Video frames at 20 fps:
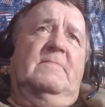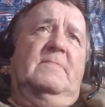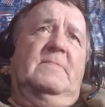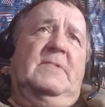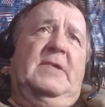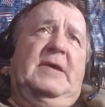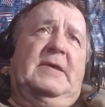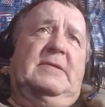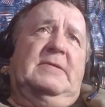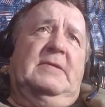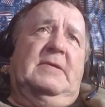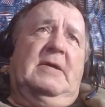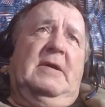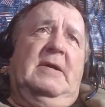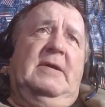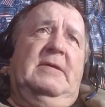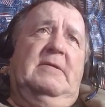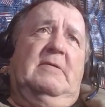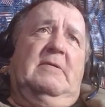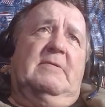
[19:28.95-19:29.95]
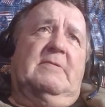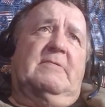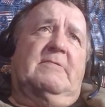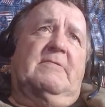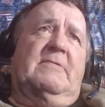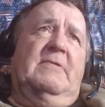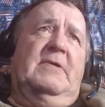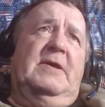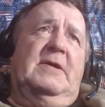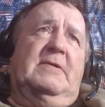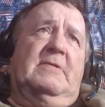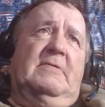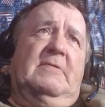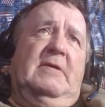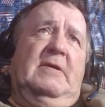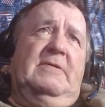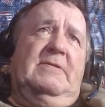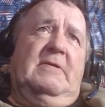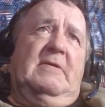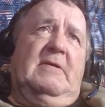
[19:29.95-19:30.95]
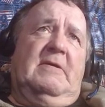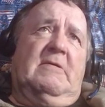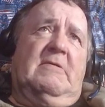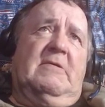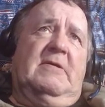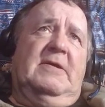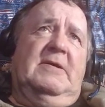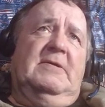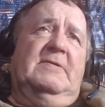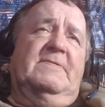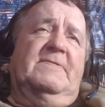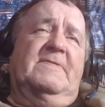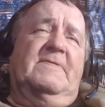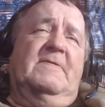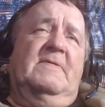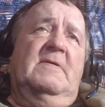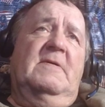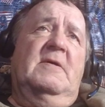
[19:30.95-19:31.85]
like the guy in Otter Creek or other areas,